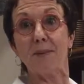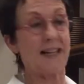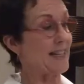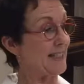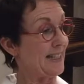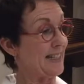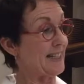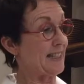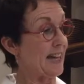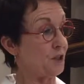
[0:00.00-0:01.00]
because
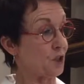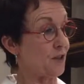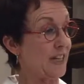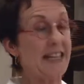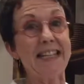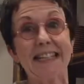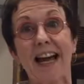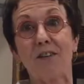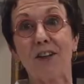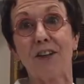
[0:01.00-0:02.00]
I took all the E's
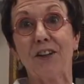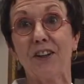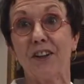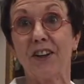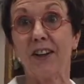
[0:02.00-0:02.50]
out here.